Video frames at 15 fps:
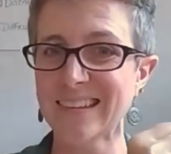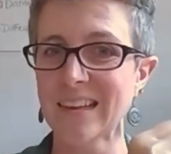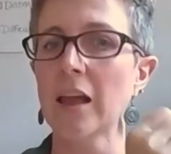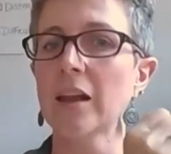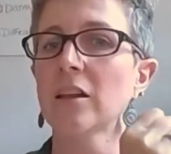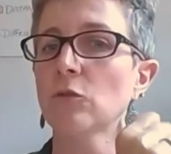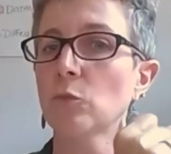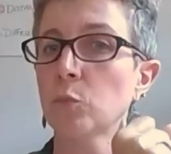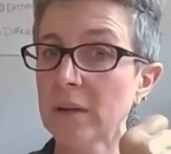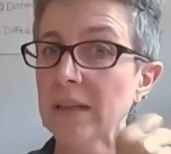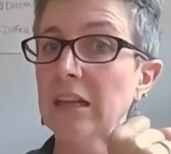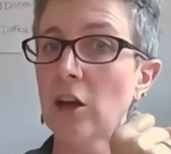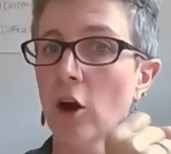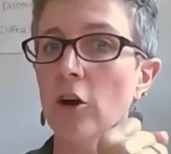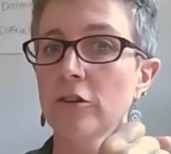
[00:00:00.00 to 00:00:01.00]
and it's
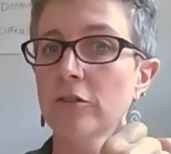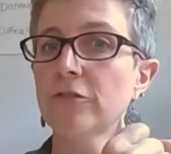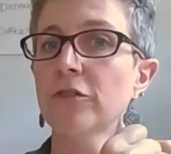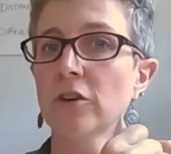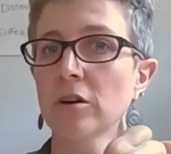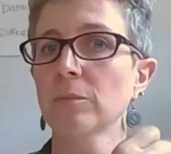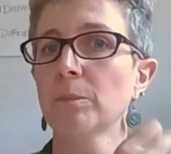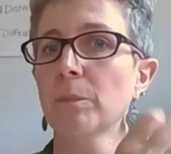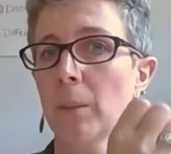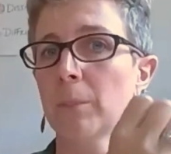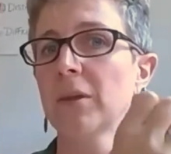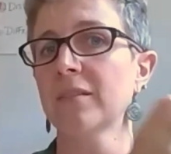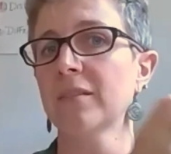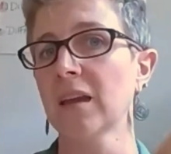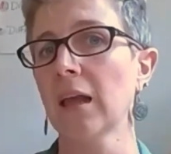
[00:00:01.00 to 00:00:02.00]
really hard for
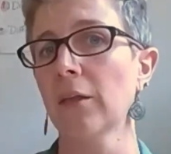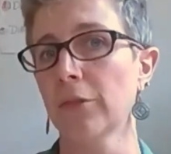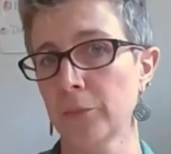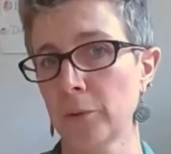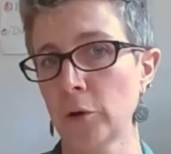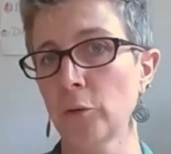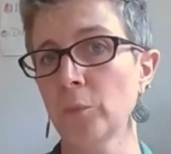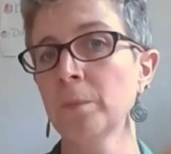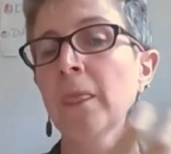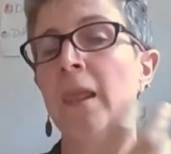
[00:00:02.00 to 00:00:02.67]
puppies to get through.